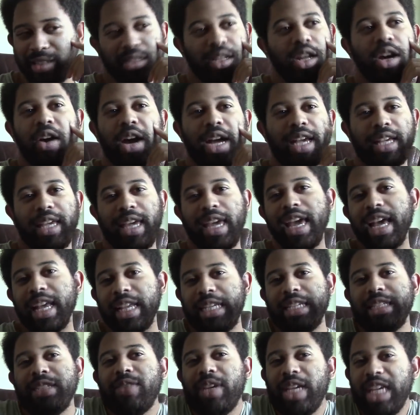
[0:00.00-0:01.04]
no, I can't,
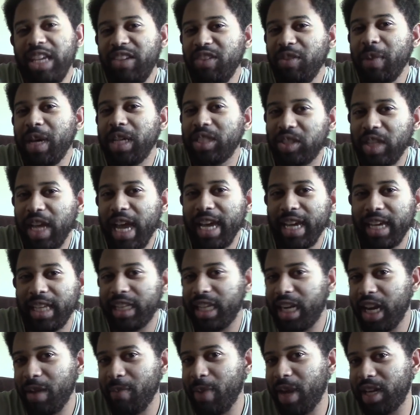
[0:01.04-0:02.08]
because if I give you my jacket,
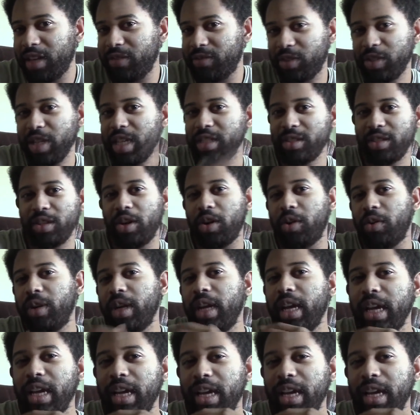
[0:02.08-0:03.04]
then I'm out of dress code.